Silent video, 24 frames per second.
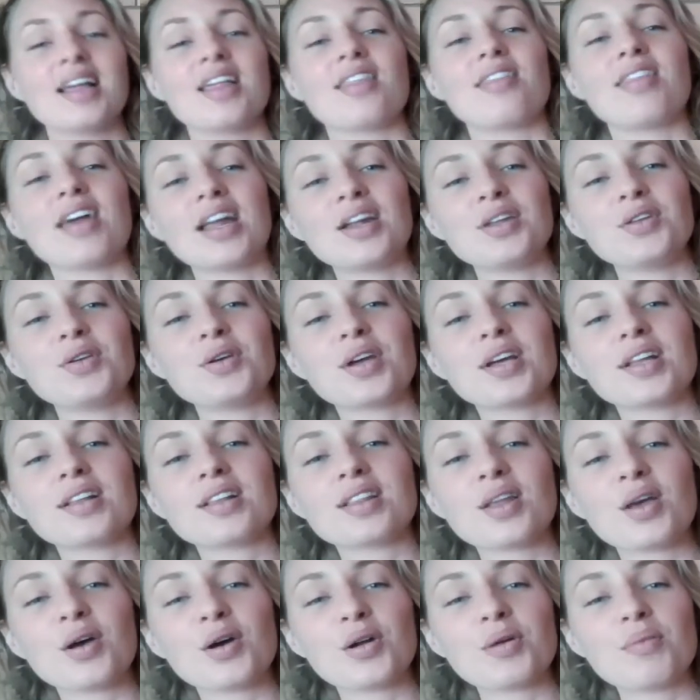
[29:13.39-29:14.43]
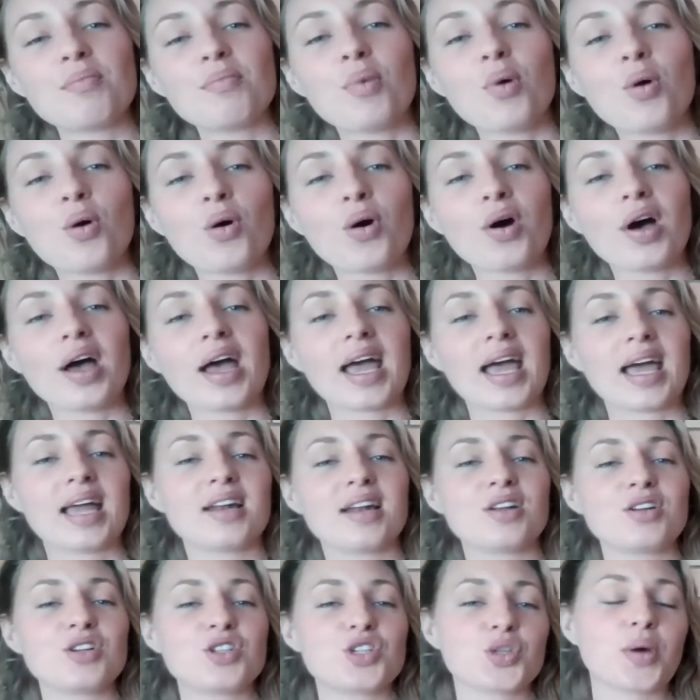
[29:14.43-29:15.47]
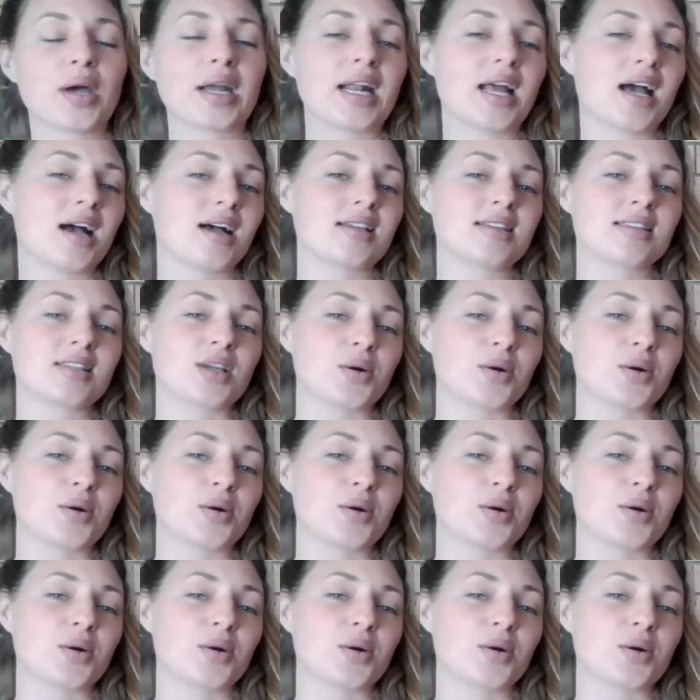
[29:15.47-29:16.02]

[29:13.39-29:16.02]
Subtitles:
then you can learn more and join us.